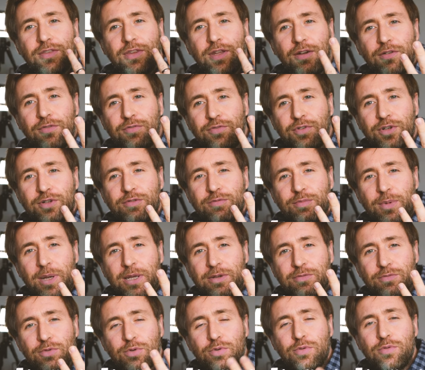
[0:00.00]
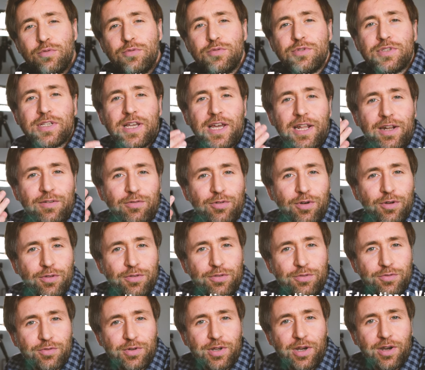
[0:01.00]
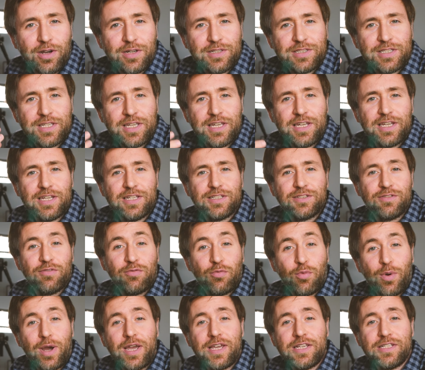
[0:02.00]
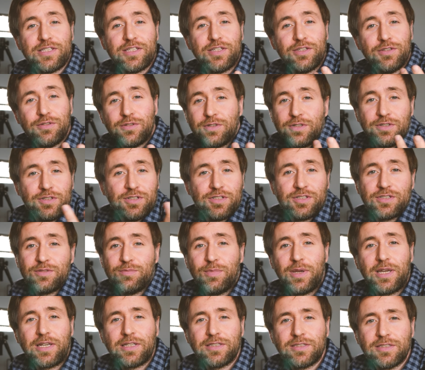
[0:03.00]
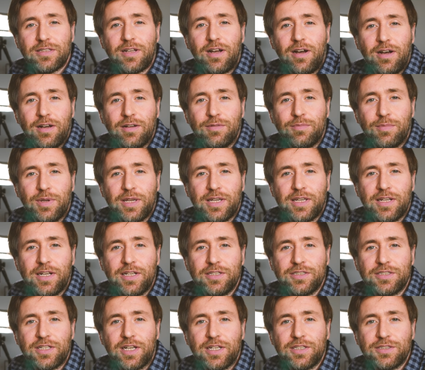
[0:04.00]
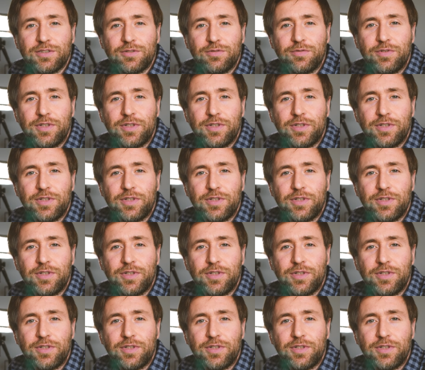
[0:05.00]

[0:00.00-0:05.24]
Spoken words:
There are three main rules, and I've got three ideas of ways that you can just make a start making educational